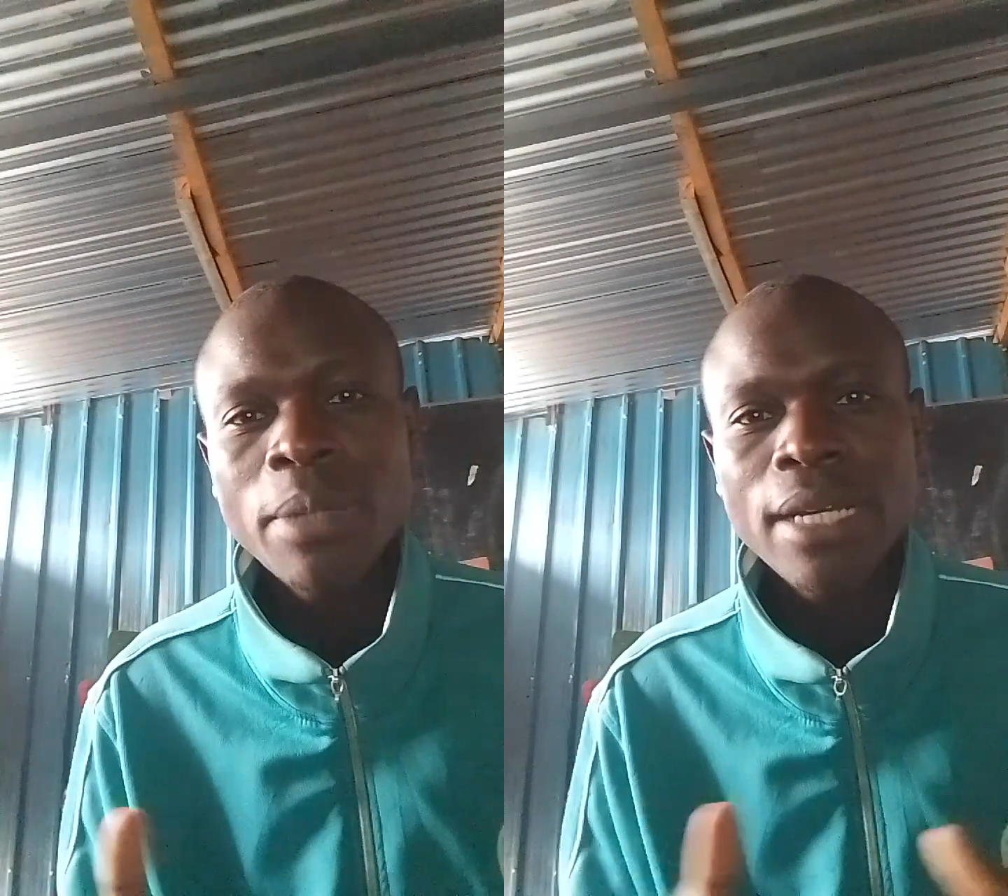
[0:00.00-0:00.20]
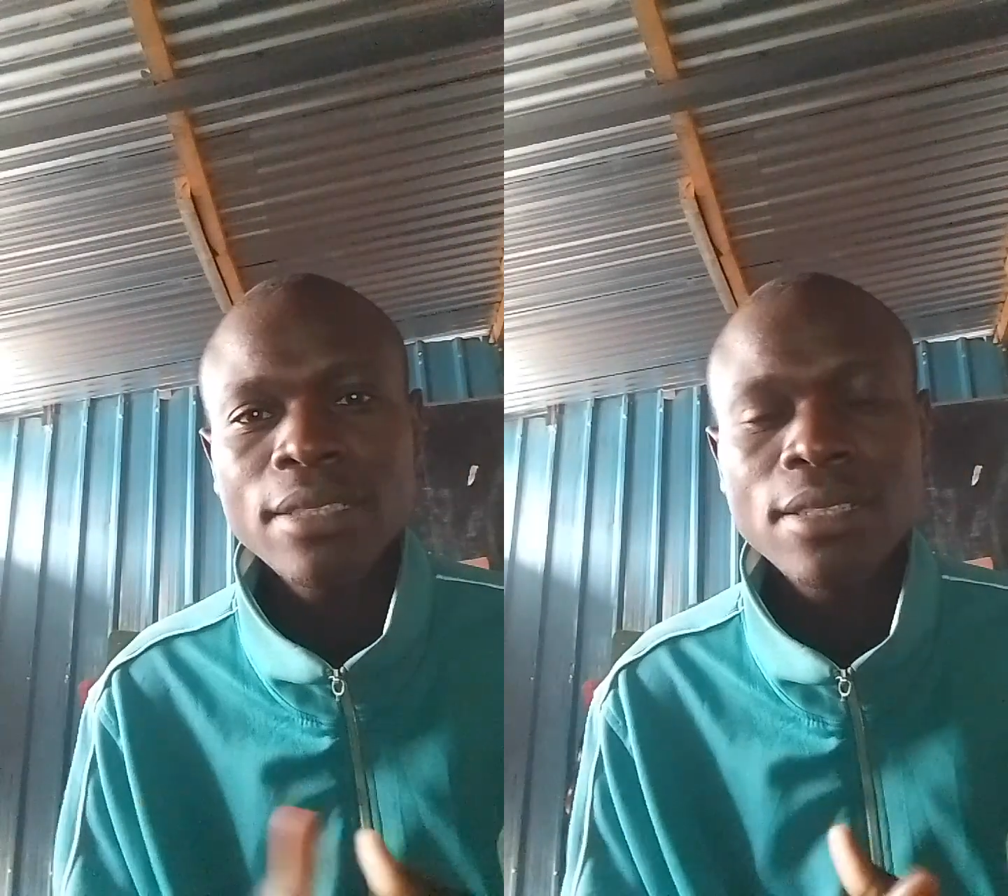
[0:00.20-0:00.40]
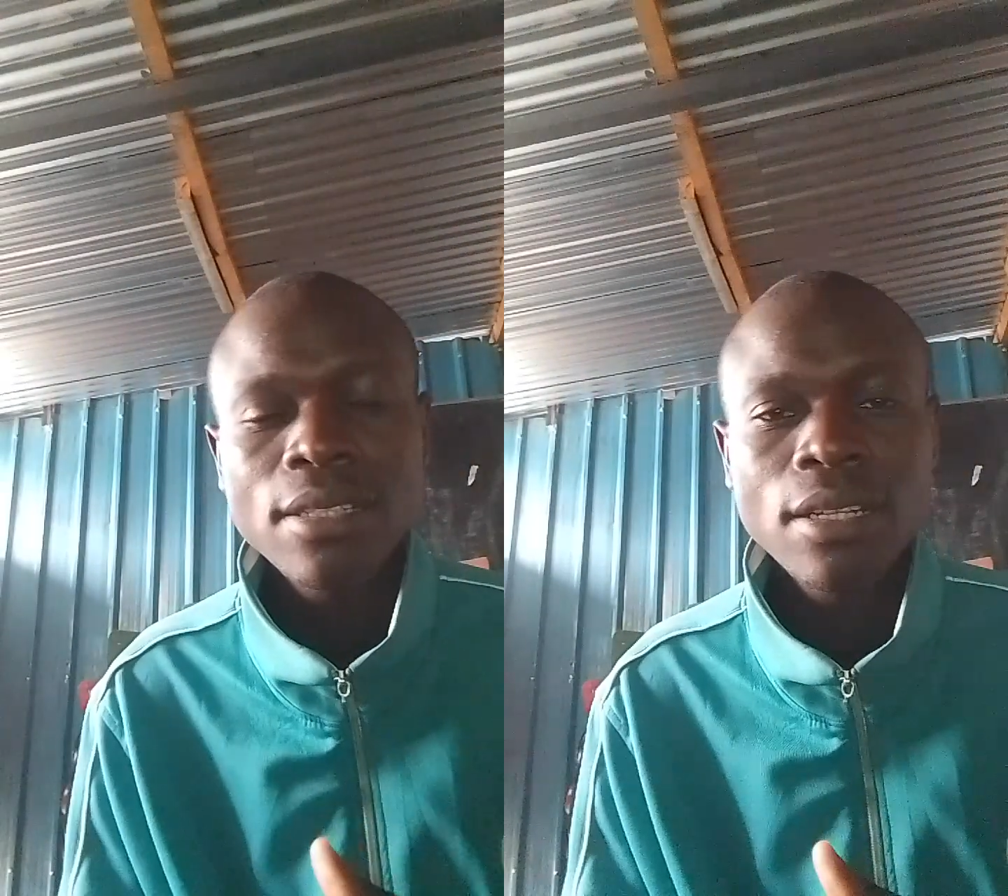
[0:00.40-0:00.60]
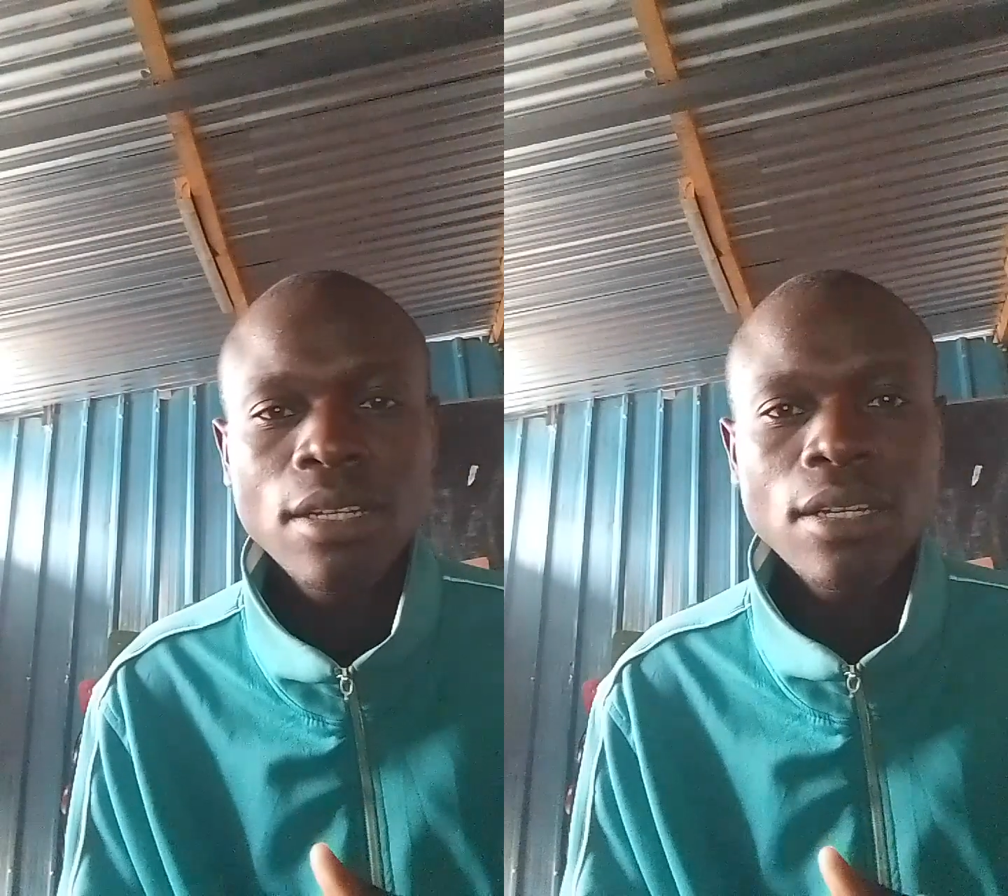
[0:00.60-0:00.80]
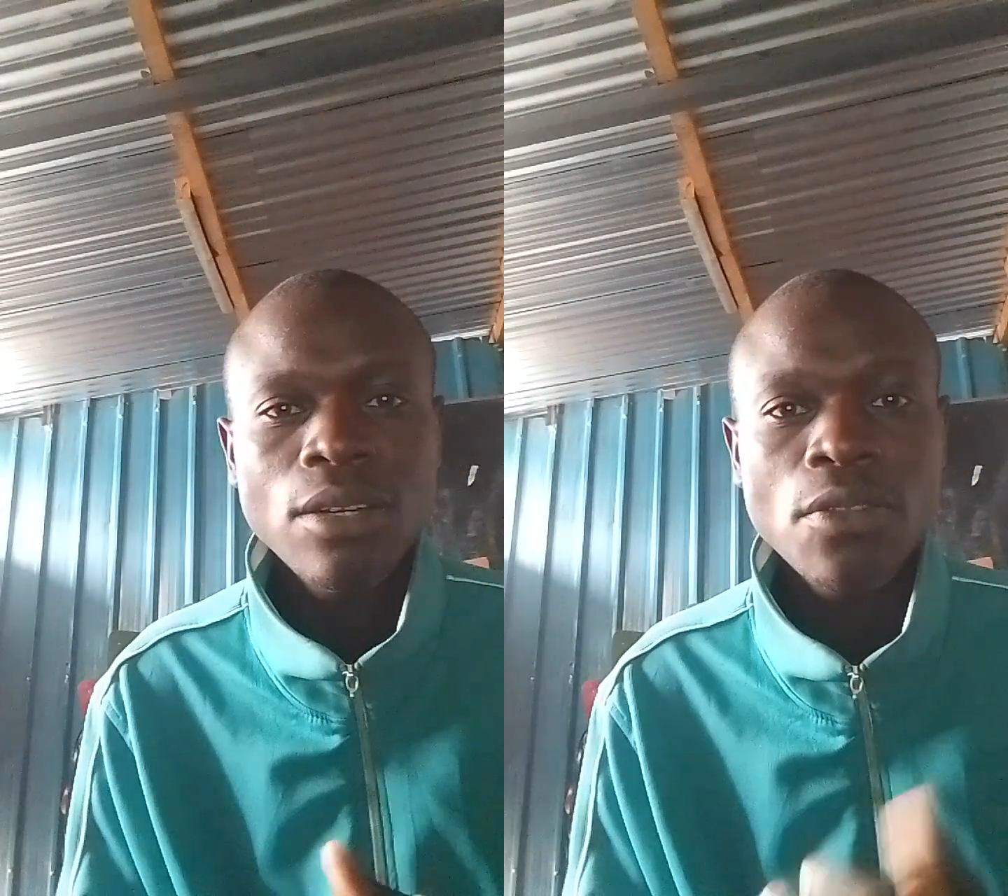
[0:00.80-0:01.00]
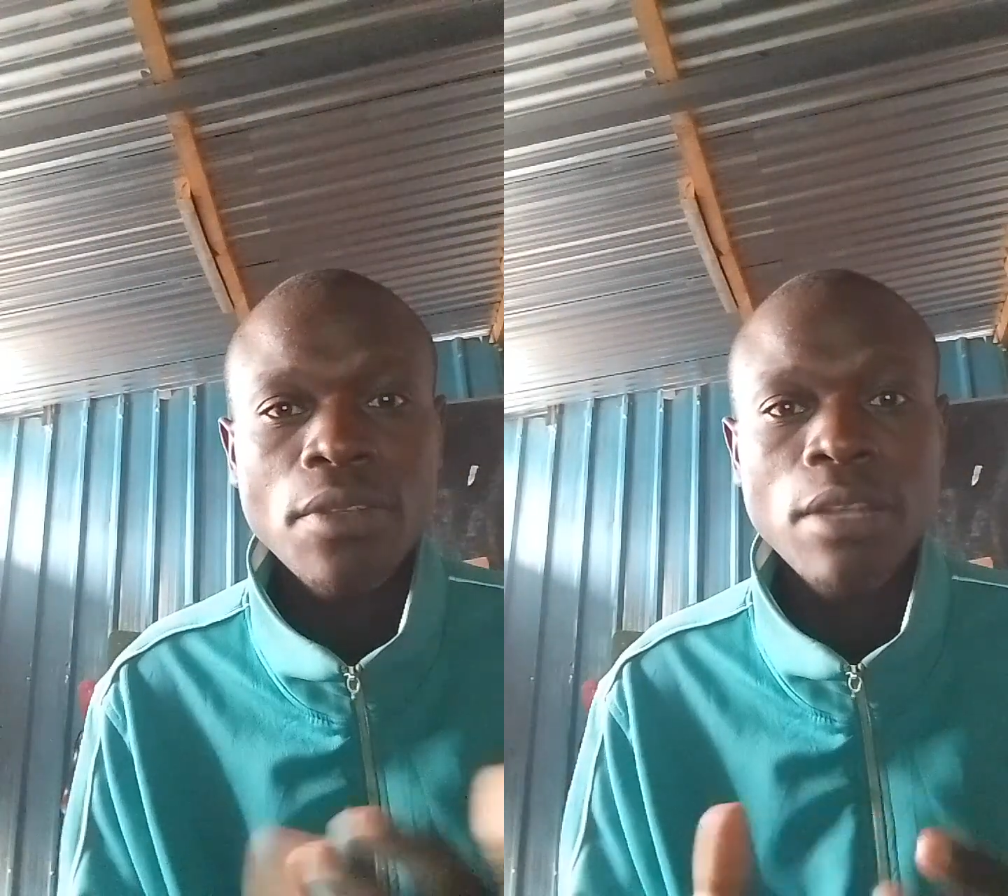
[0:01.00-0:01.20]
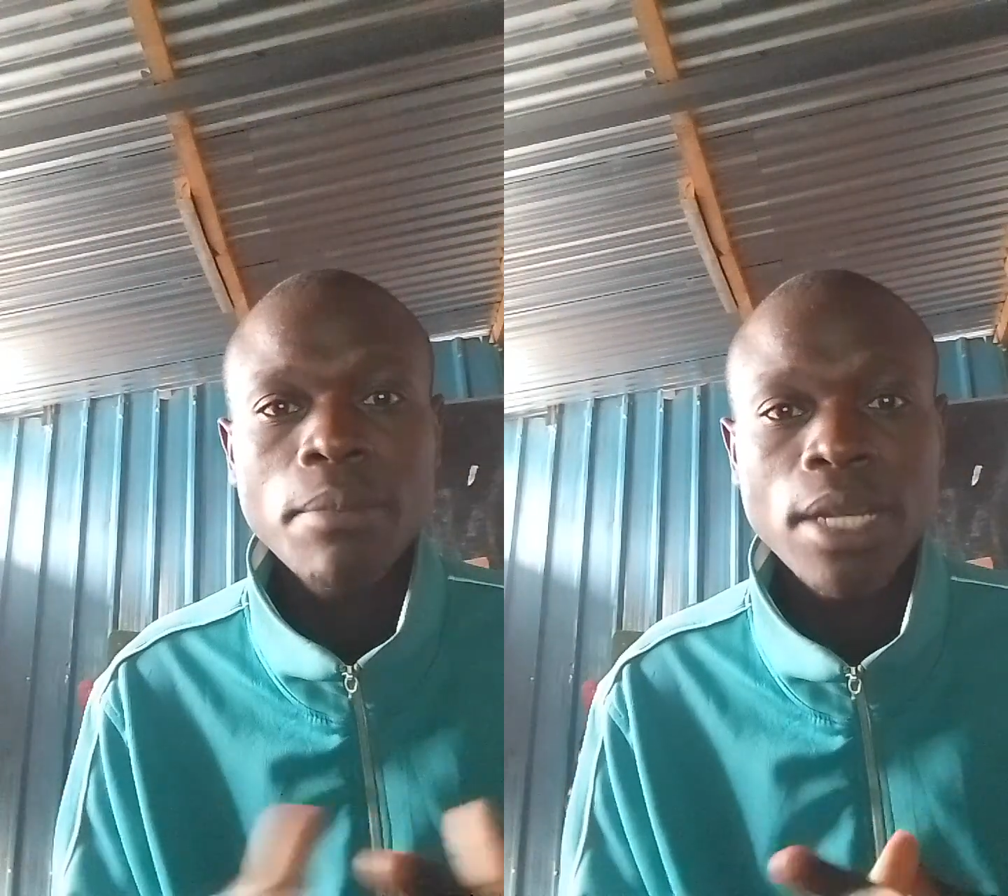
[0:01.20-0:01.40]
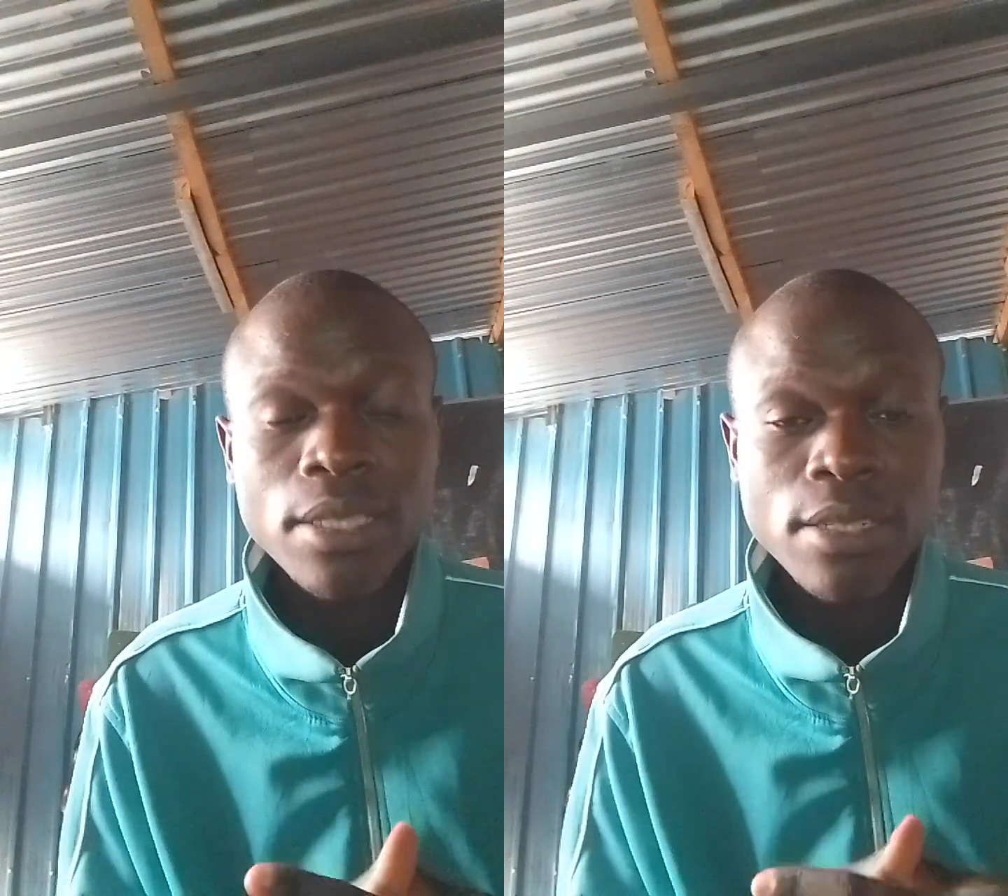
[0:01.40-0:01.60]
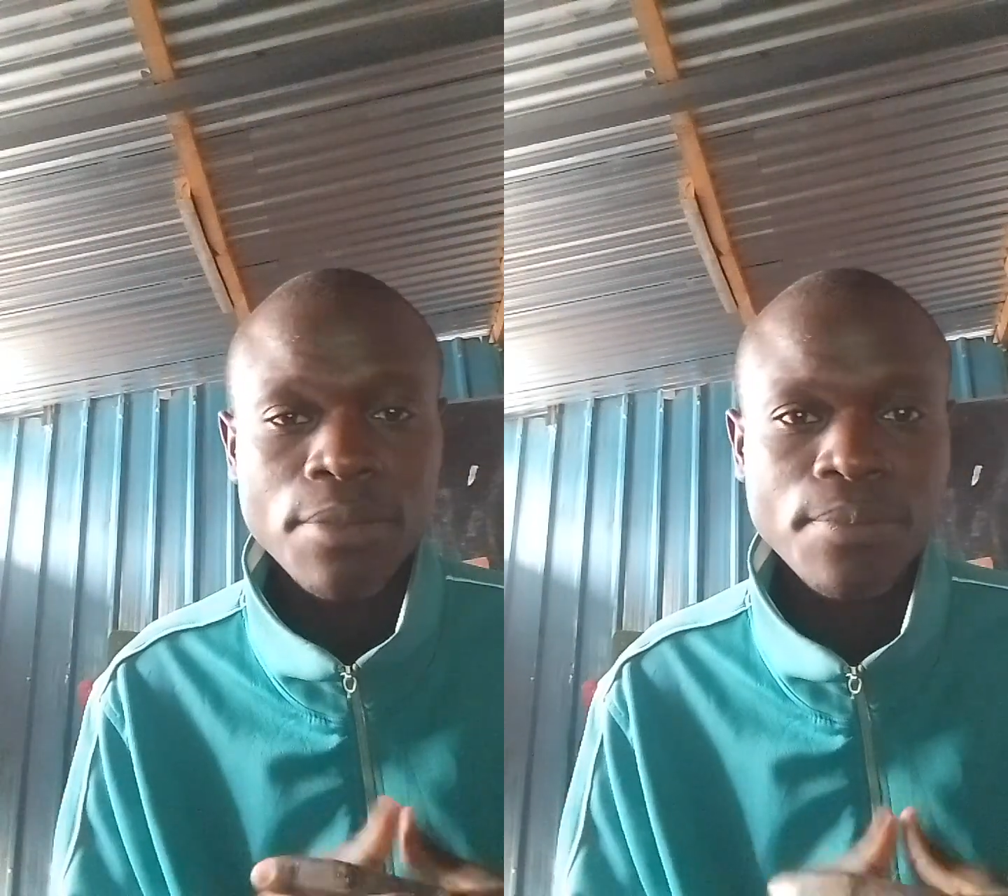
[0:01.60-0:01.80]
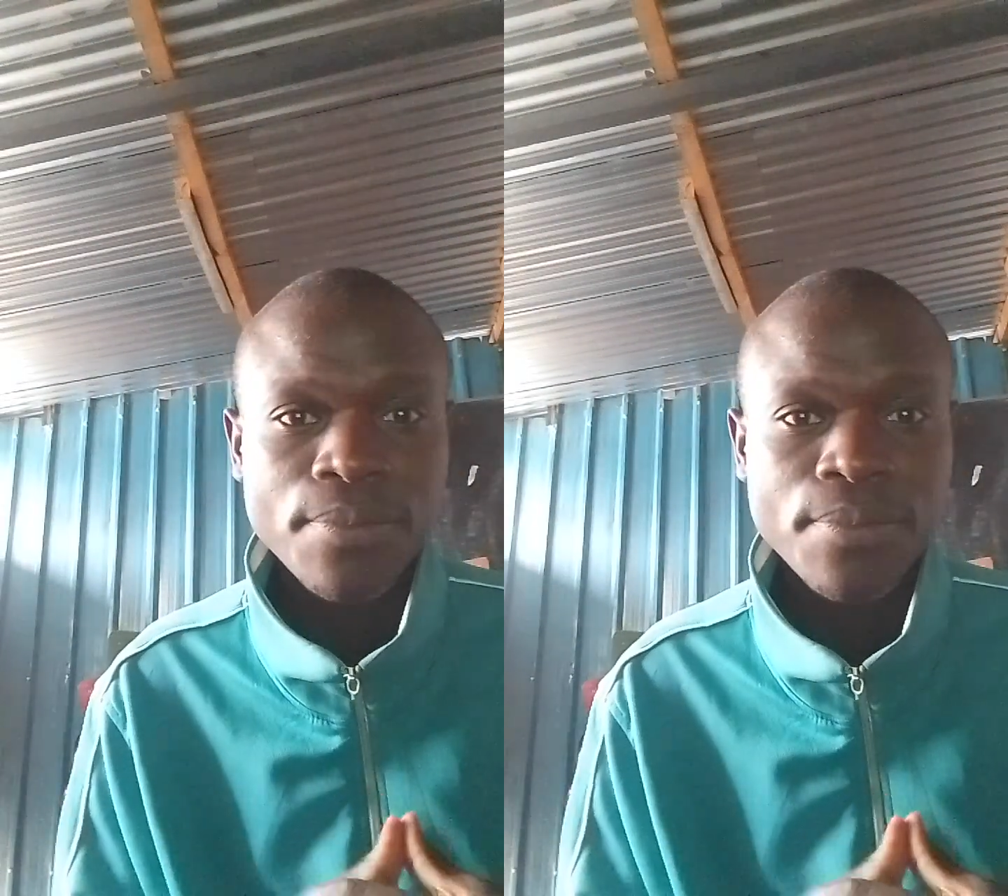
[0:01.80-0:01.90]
months or 3 months